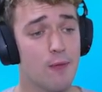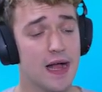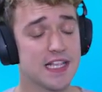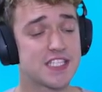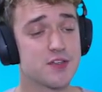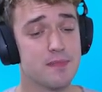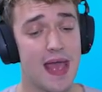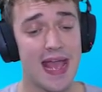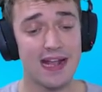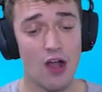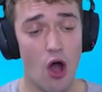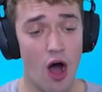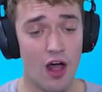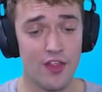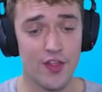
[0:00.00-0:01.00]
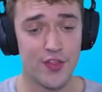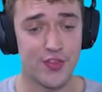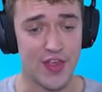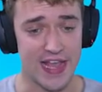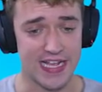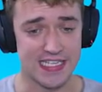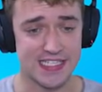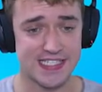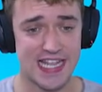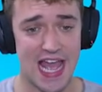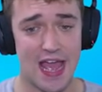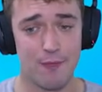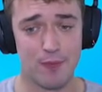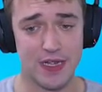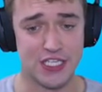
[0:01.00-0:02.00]
well, to make all the things
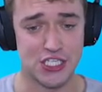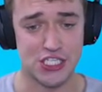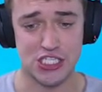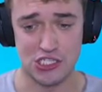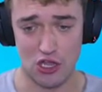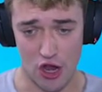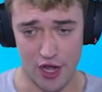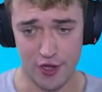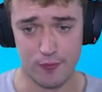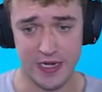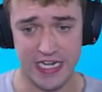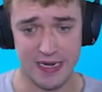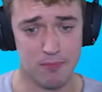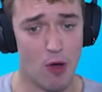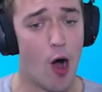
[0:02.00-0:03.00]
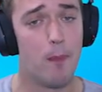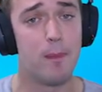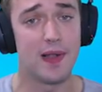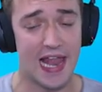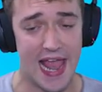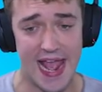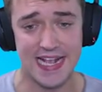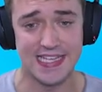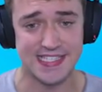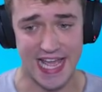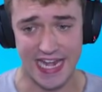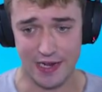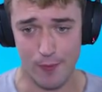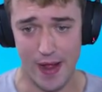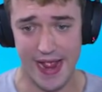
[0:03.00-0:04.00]
that we just learned, we need more planks
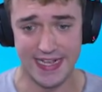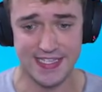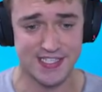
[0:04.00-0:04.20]
anyway.